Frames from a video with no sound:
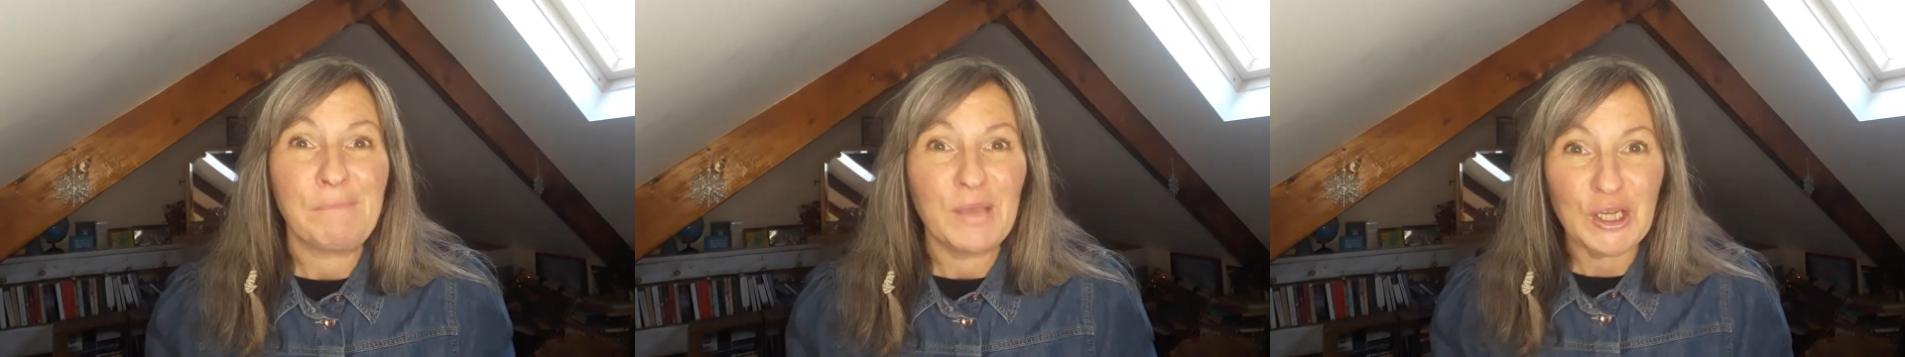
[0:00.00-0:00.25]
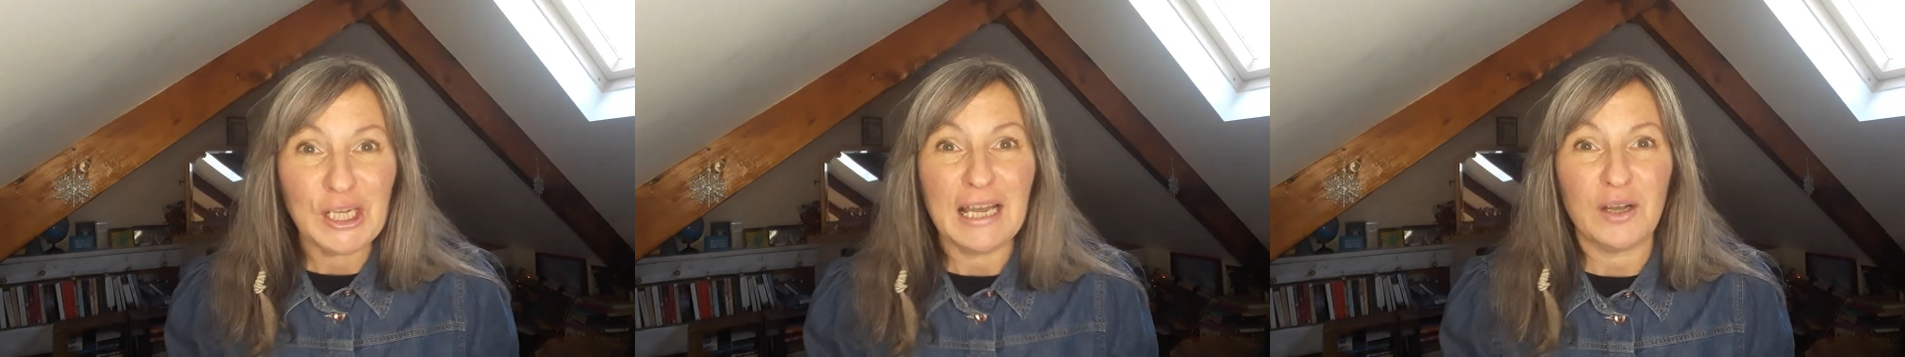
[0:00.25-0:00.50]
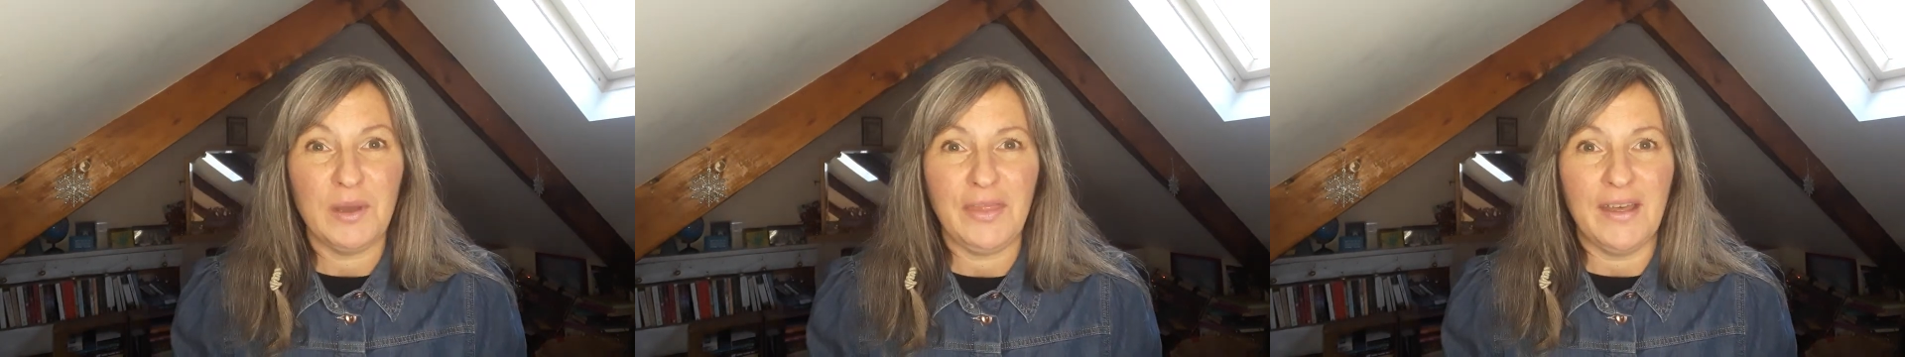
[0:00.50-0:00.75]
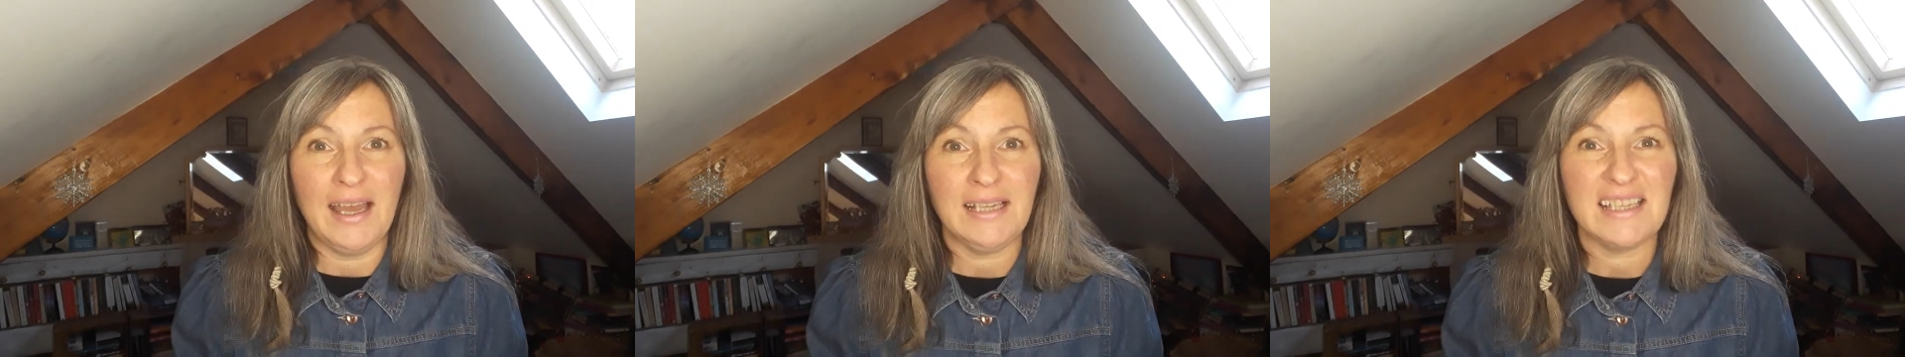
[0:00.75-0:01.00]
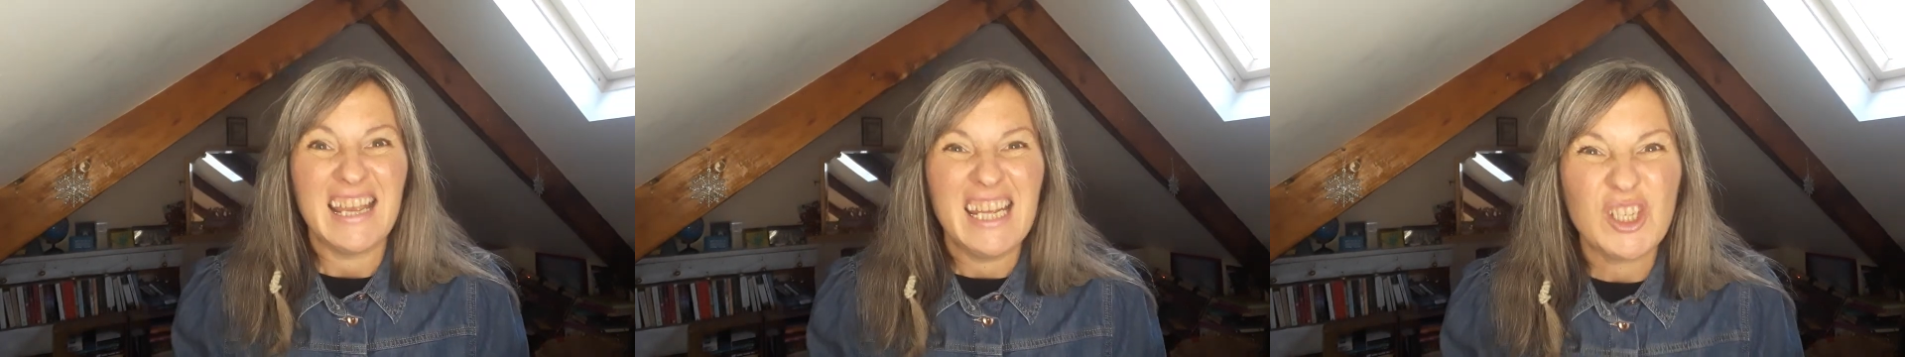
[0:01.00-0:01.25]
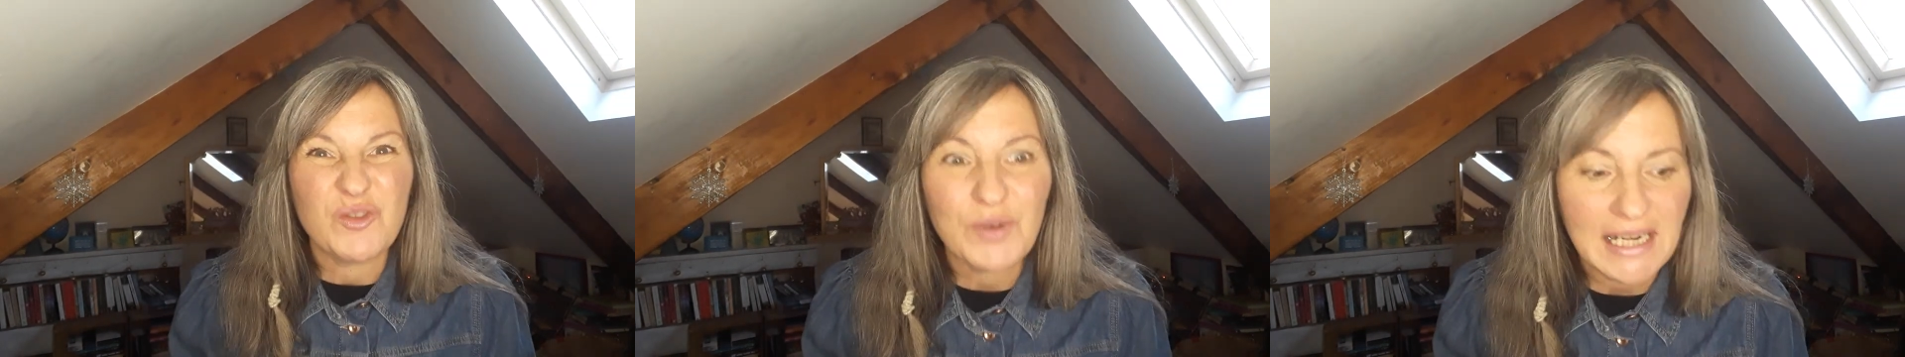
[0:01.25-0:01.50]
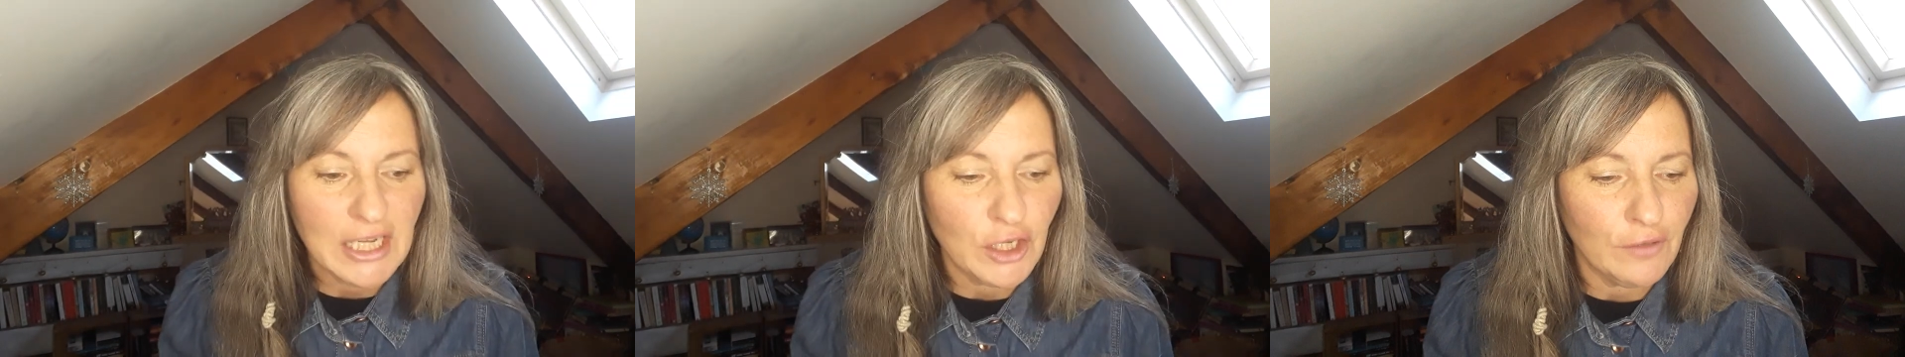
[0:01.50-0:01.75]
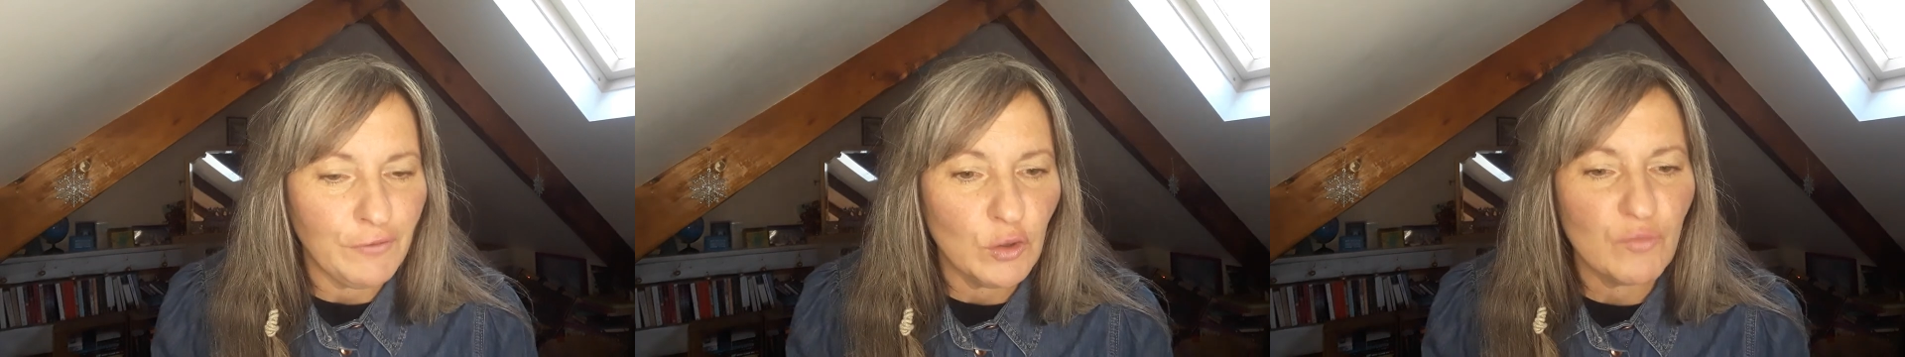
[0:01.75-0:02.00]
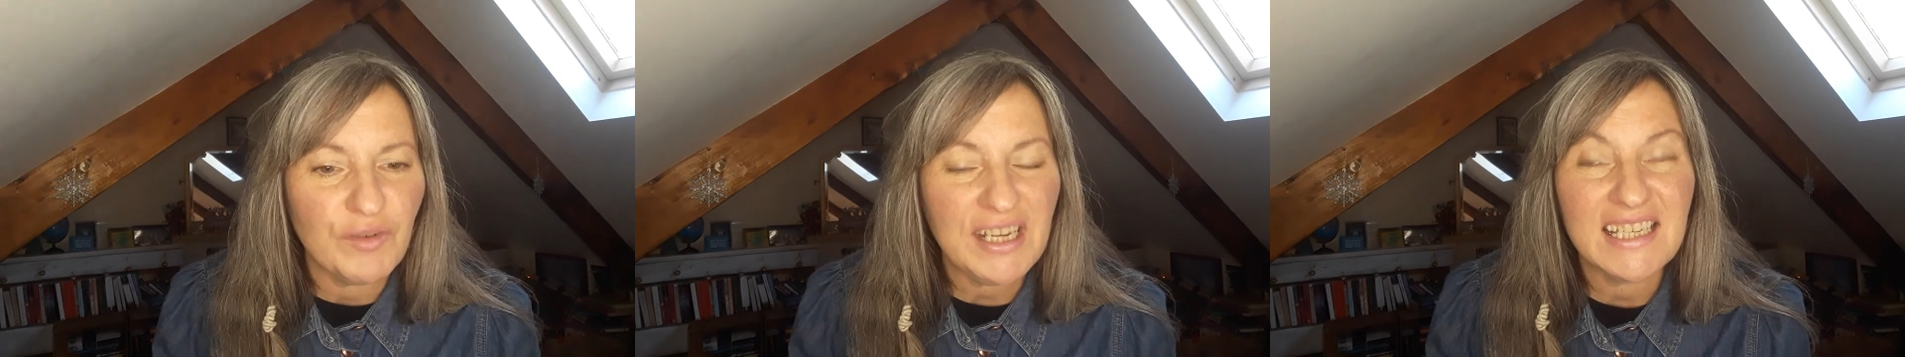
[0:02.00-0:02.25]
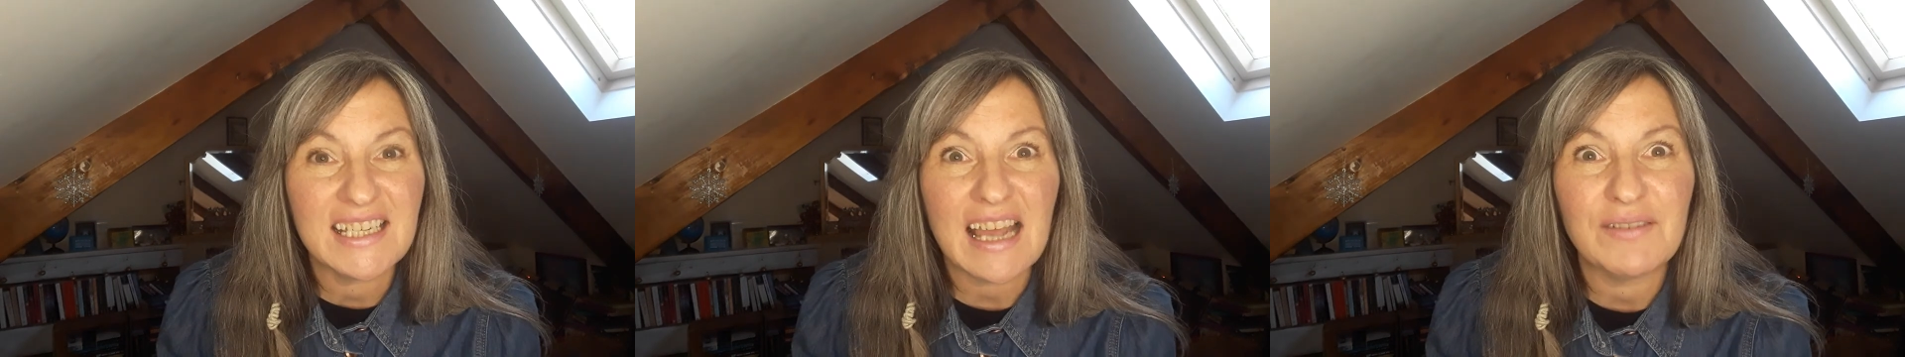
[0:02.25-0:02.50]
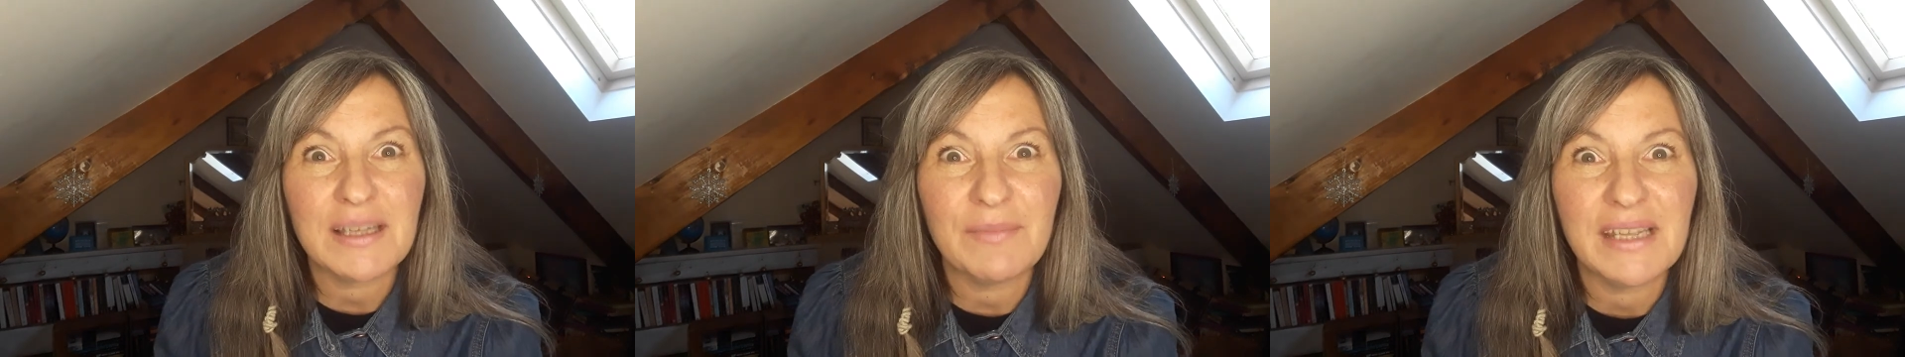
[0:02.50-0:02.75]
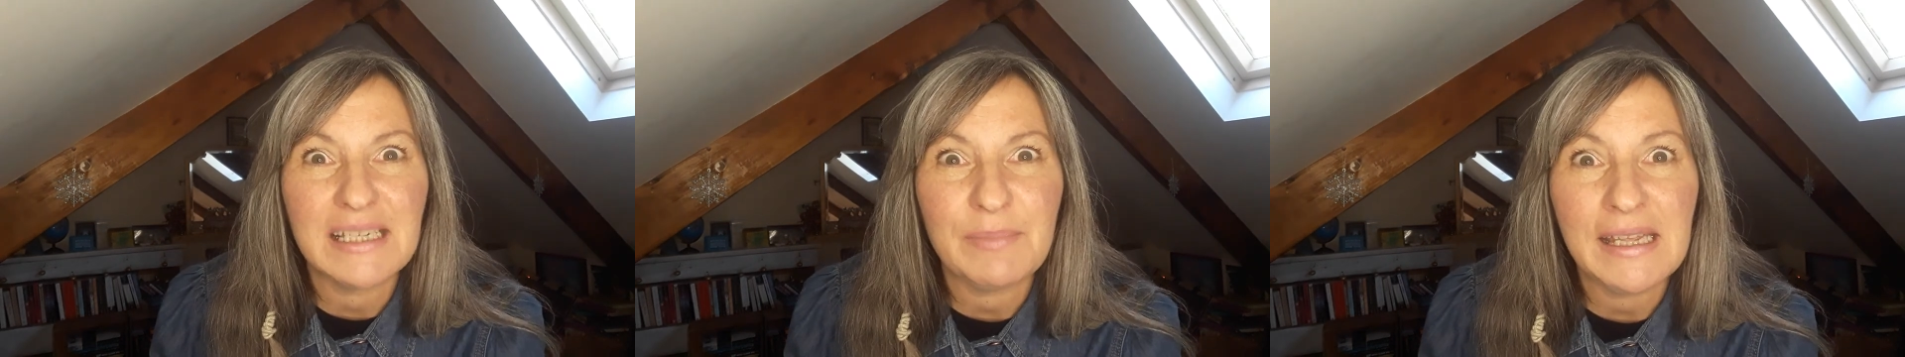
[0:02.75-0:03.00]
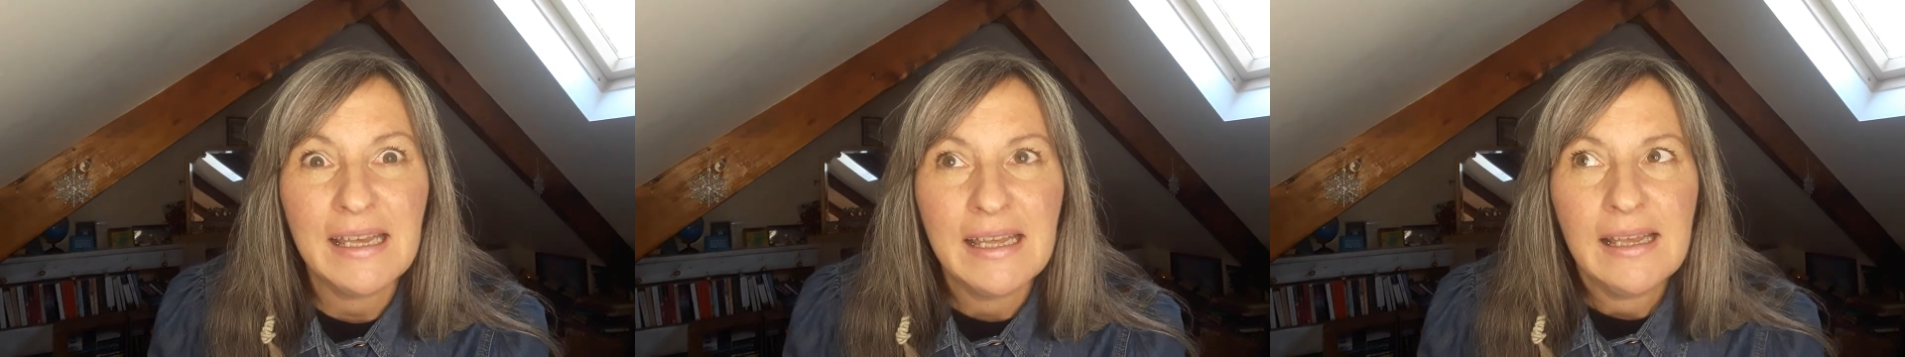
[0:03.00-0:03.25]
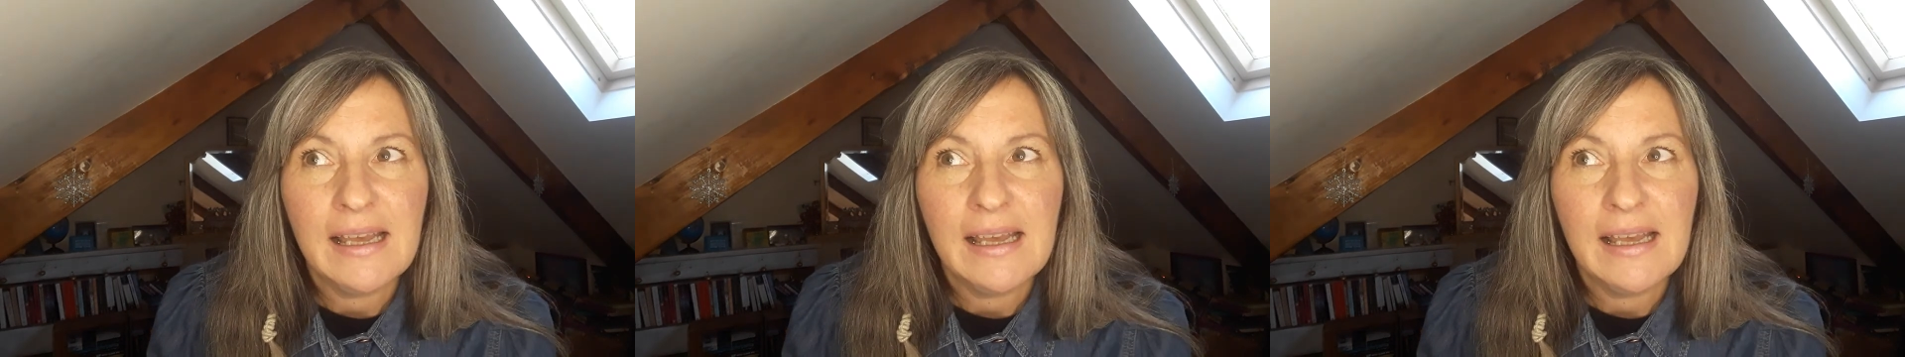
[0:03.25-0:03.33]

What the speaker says: Good luck with that. It's really good for your reader to have something to be